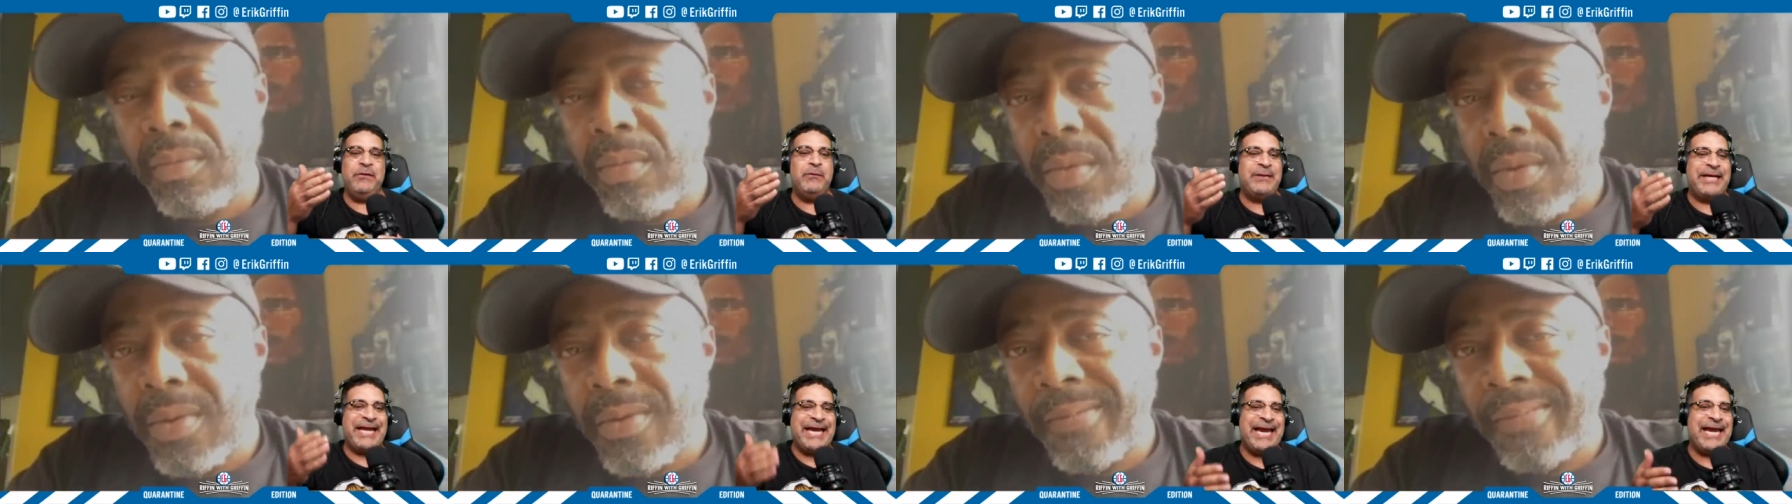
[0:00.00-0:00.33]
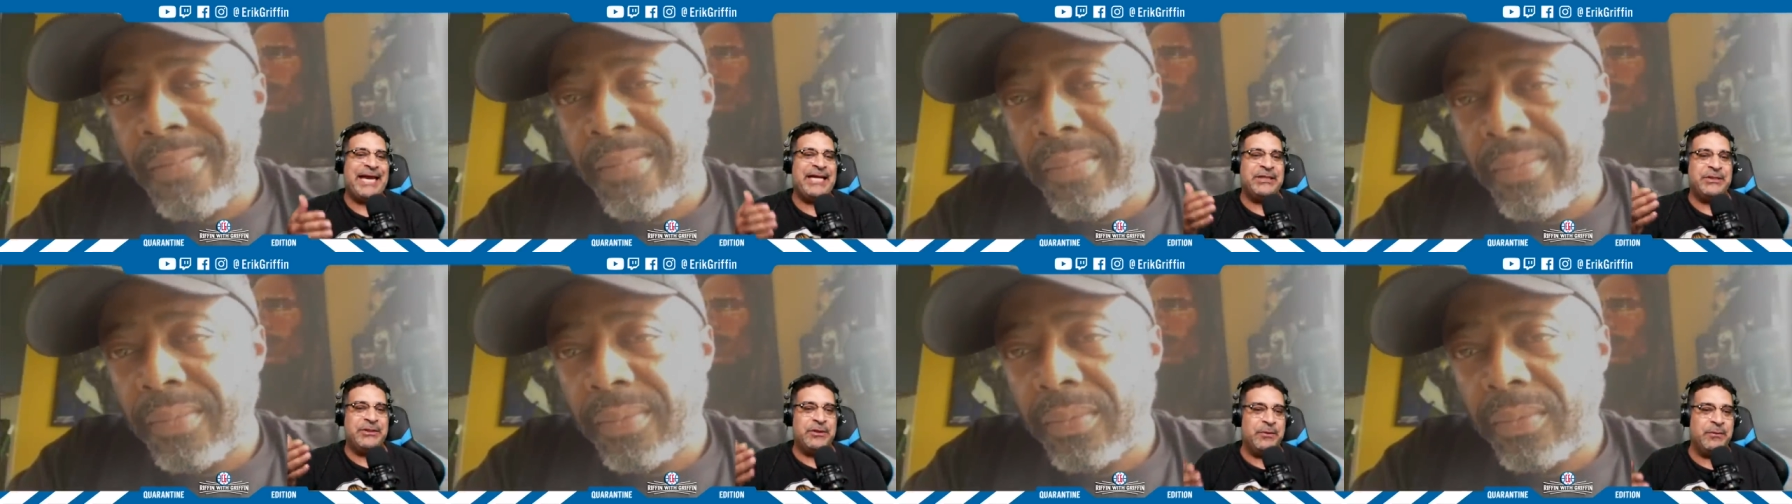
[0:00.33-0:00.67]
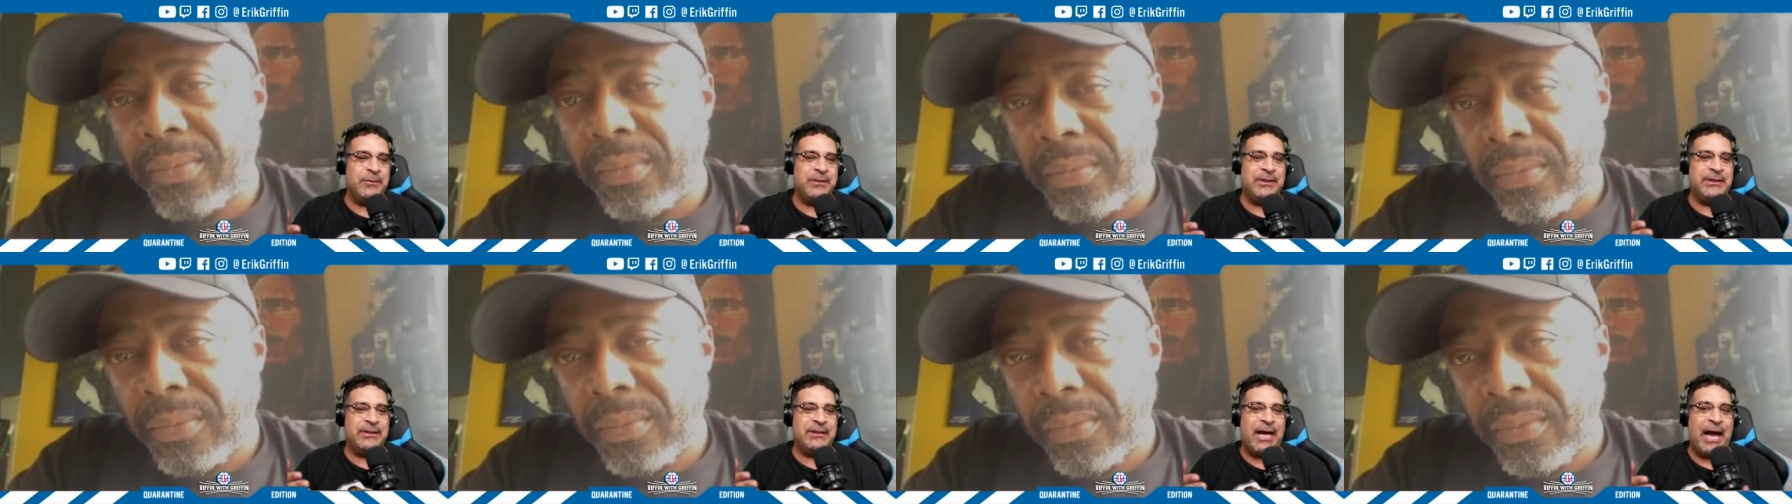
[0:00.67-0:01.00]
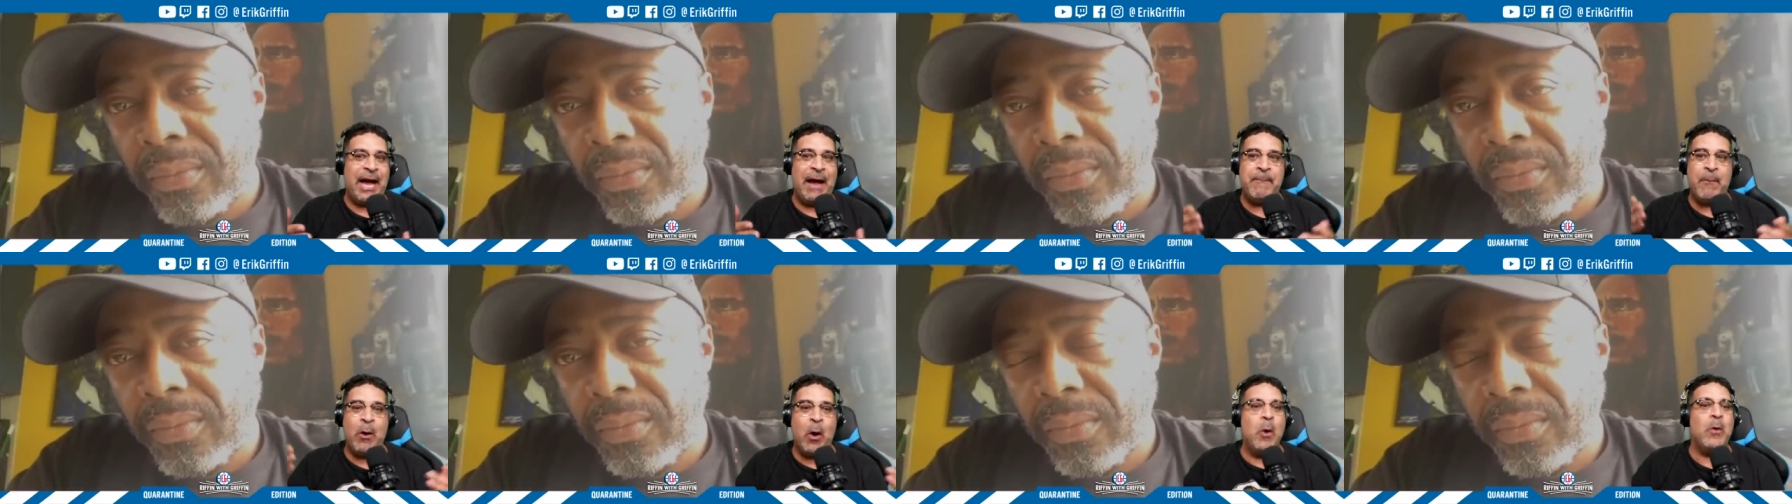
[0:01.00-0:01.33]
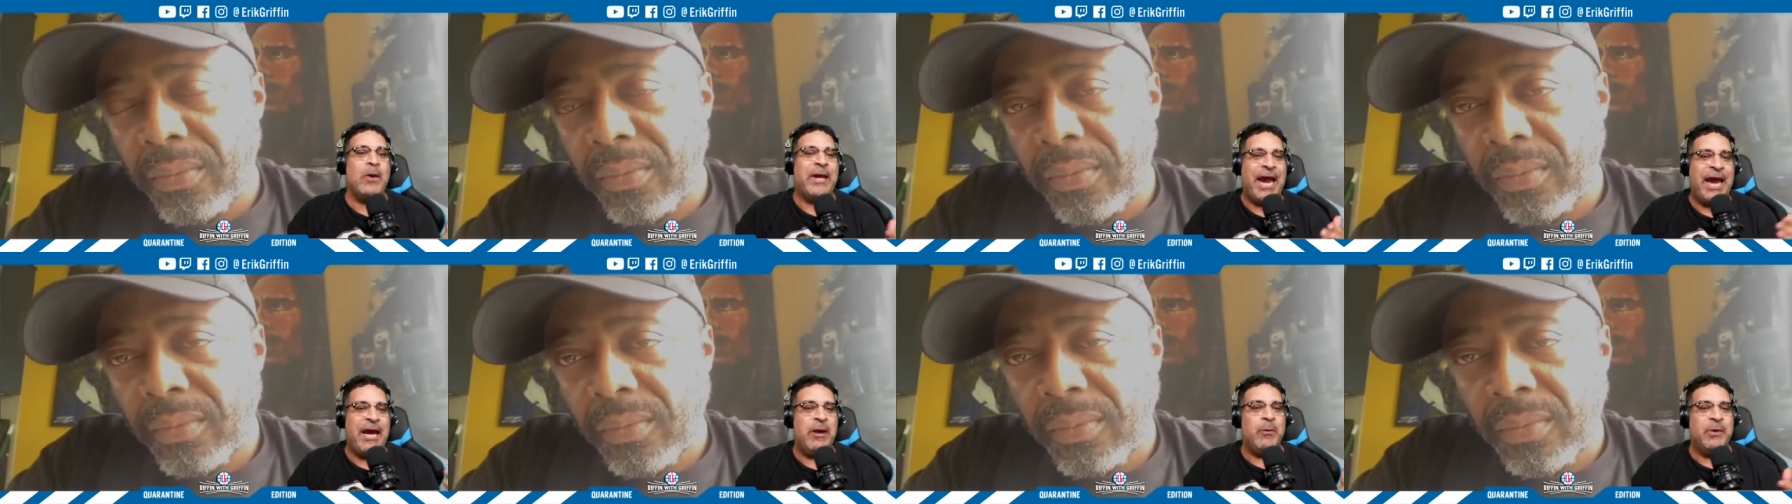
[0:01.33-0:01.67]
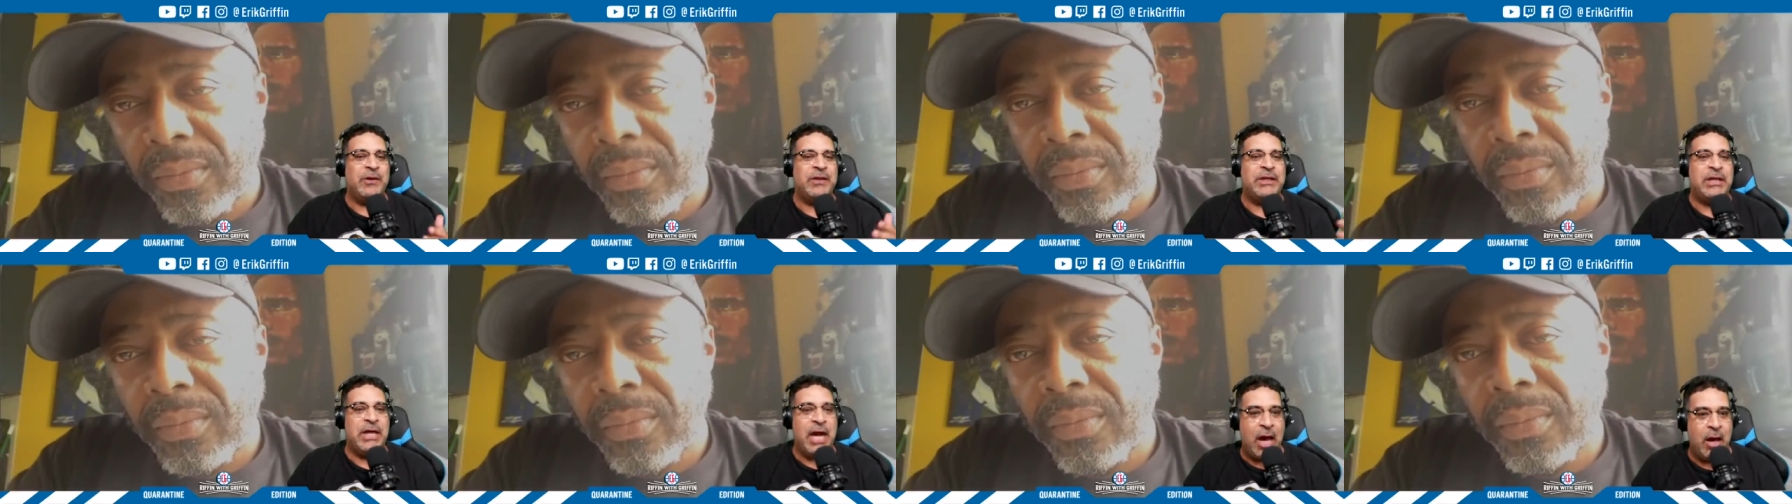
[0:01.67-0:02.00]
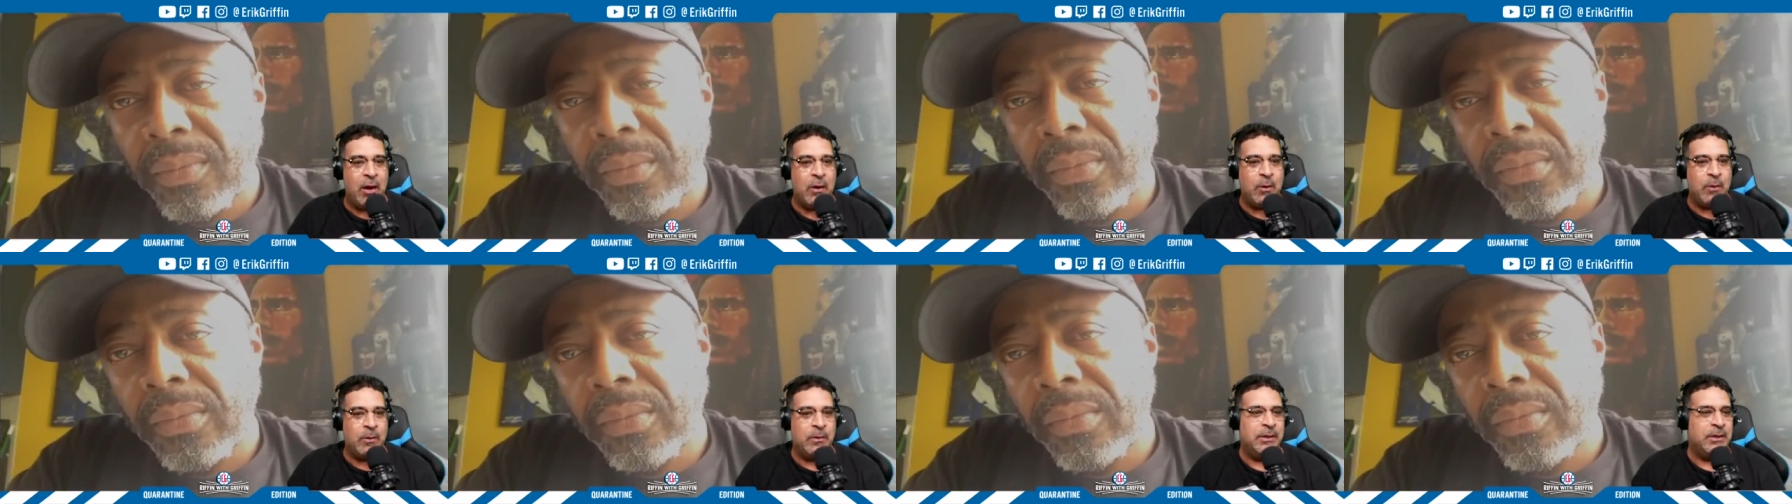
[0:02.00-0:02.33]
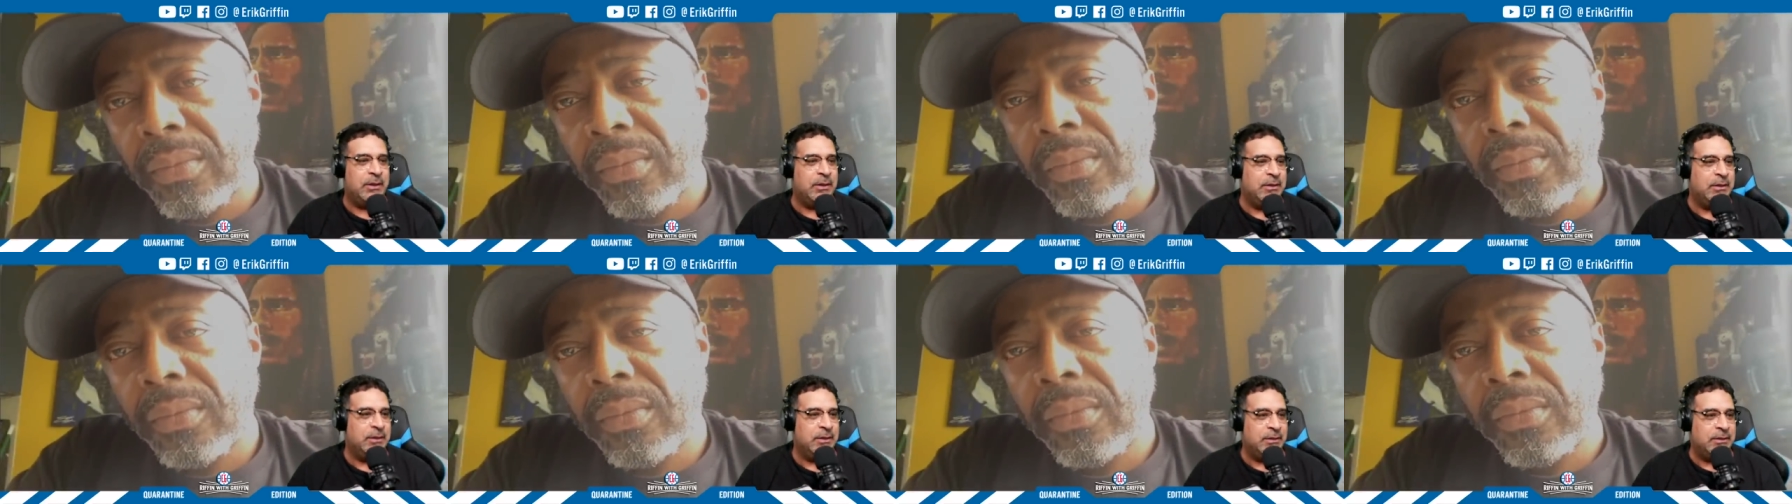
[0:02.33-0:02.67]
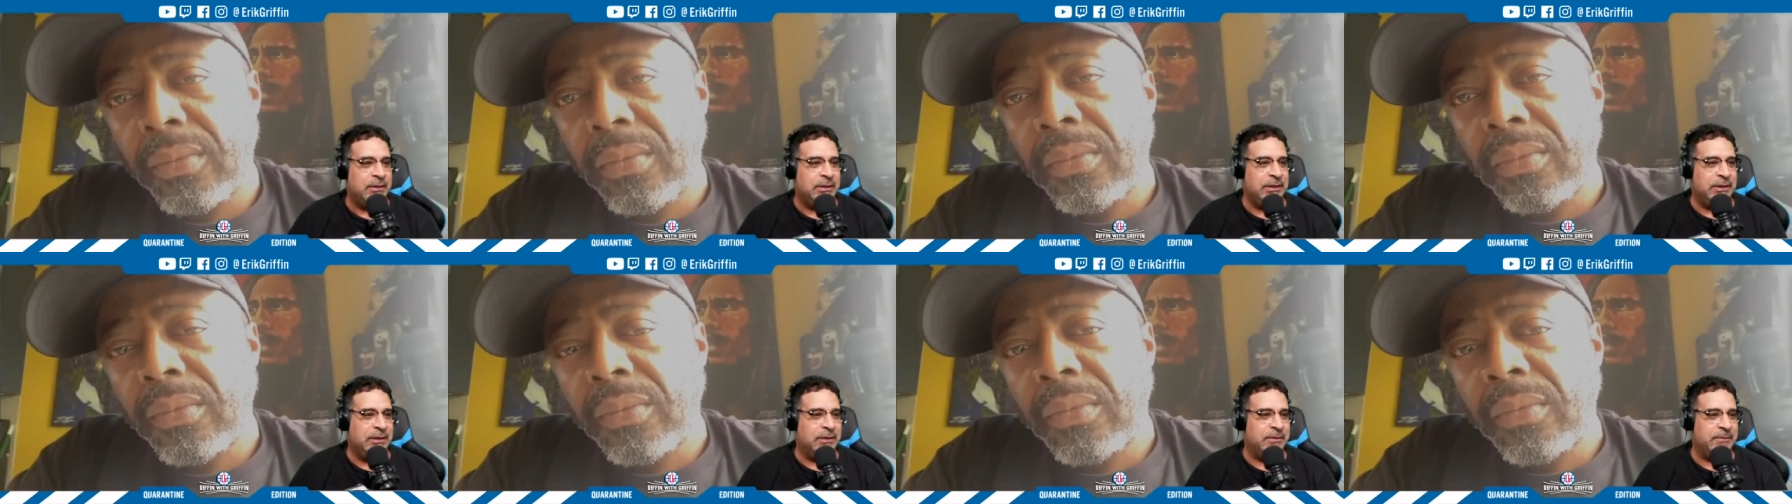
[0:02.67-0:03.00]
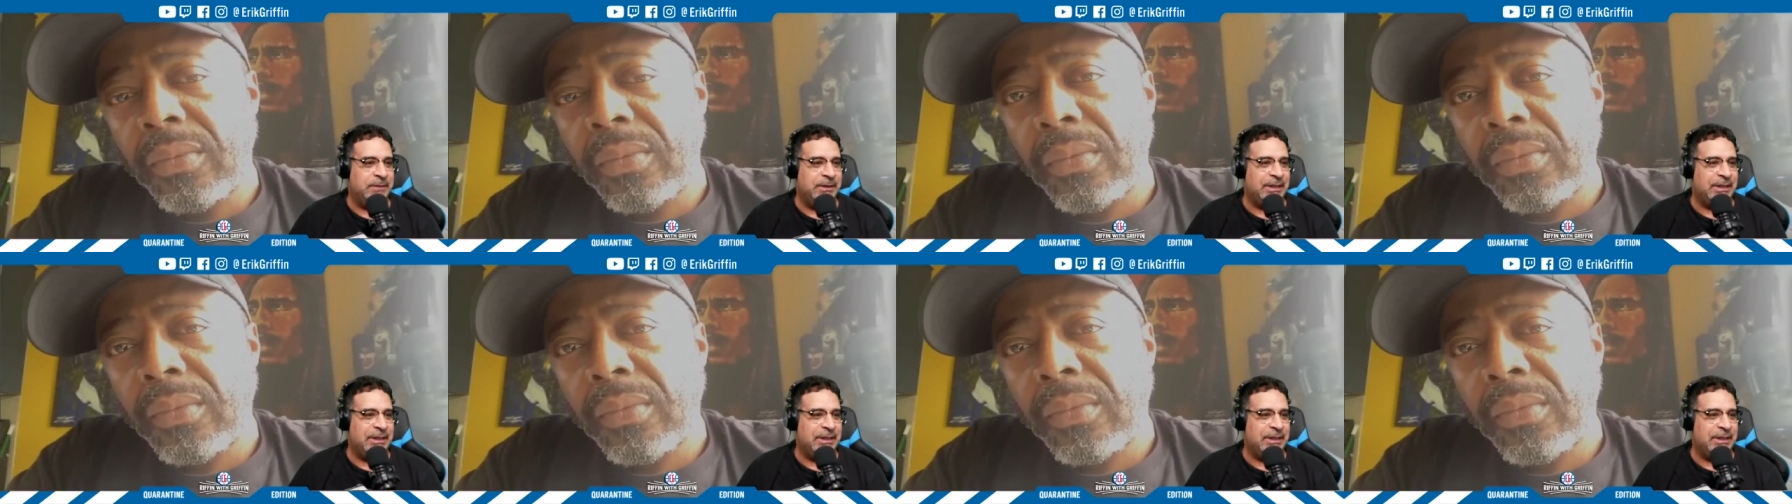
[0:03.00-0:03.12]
you can't do it, I'm okay with no. You know what I